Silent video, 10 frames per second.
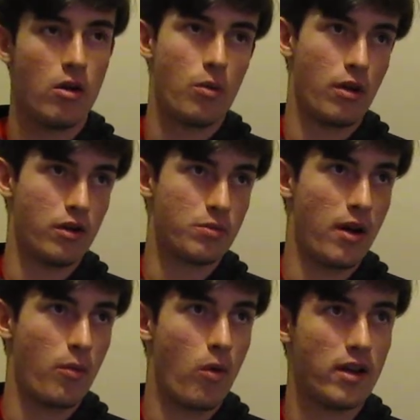whereas
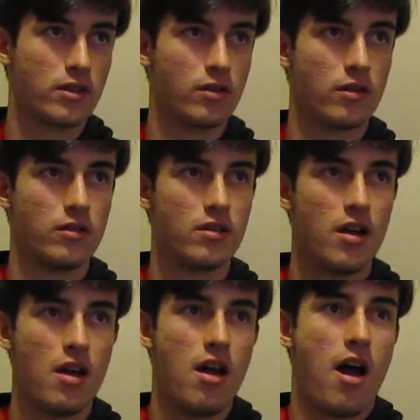my westerns,
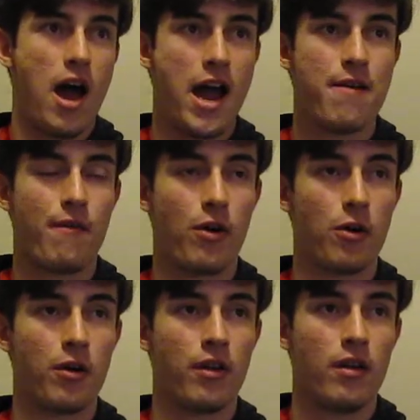I have
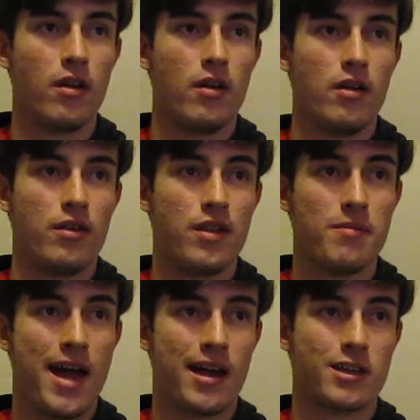heard the
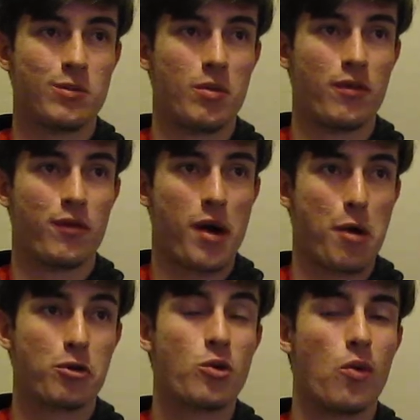maximum of
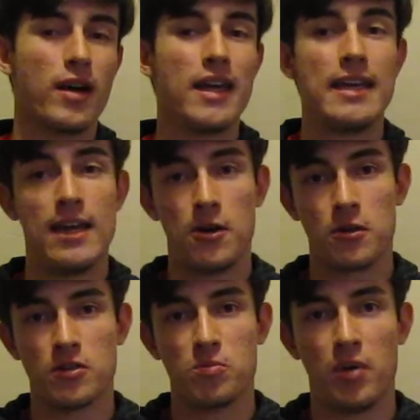around 20
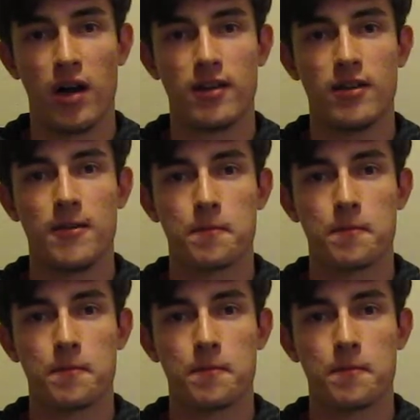years, but